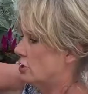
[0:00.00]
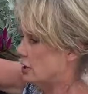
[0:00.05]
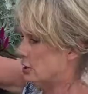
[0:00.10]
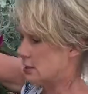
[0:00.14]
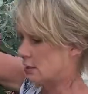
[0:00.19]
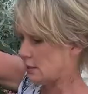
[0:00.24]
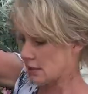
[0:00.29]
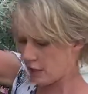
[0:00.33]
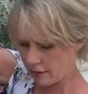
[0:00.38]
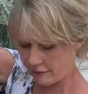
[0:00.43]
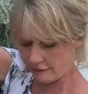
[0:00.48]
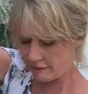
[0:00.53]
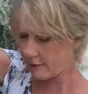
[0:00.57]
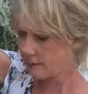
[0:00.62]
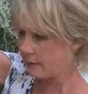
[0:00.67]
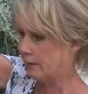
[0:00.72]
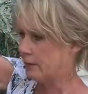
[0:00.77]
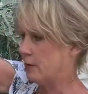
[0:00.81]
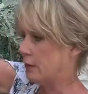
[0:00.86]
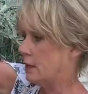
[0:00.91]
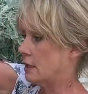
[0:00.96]
This stuff,
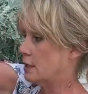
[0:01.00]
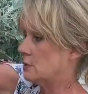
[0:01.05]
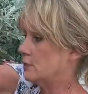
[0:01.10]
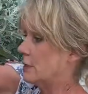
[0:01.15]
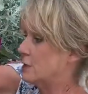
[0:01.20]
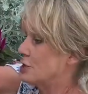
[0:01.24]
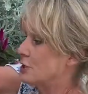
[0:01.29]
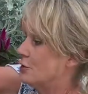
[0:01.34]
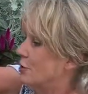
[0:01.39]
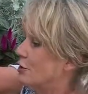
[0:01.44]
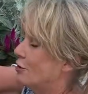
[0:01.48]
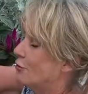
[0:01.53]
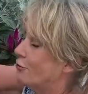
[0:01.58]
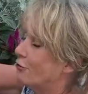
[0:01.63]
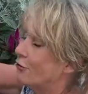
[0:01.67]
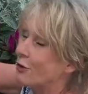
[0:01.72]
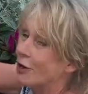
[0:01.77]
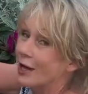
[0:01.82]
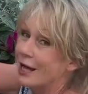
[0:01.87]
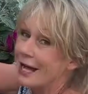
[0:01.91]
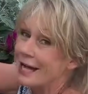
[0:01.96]
especially when you
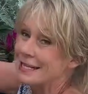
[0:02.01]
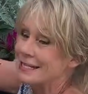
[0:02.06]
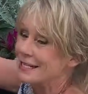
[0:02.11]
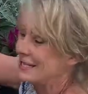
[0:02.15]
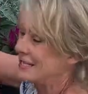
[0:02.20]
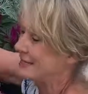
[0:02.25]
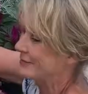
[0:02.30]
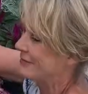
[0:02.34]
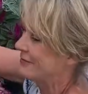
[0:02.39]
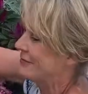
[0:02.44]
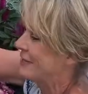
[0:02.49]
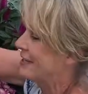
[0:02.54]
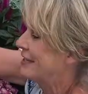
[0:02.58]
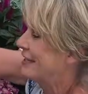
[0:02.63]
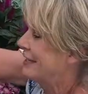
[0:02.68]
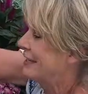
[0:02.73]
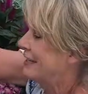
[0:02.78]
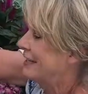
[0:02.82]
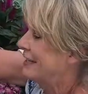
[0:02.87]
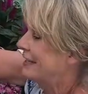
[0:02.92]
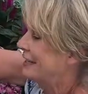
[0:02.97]
fertilize it,
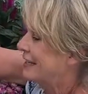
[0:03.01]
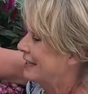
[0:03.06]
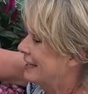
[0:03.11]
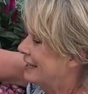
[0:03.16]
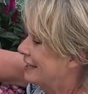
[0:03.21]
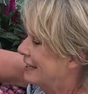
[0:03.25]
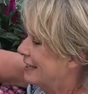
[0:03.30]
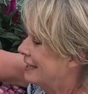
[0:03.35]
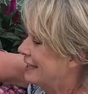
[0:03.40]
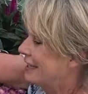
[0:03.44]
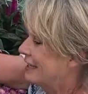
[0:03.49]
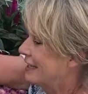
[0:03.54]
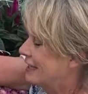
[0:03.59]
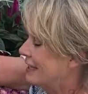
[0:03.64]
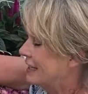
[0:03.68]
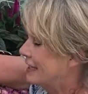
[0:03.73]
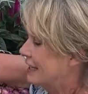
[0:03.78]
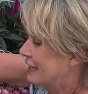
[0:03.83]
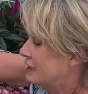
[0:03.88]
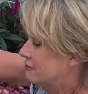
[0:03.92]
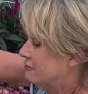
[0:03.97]

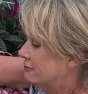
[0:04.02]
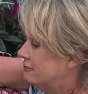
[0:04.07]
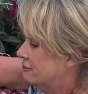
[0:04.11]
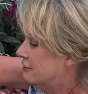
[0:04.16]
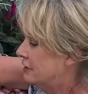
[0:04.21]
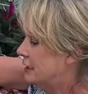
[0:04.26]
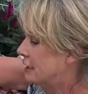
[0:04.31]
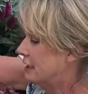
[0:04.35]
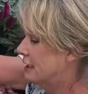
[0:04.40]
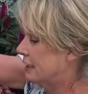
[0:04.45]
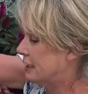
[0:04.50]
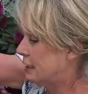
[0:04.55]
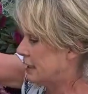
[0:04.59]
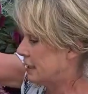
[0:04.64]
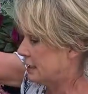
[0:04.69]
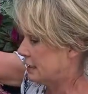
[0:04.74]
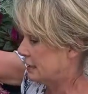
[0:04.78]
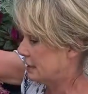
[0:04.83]
it really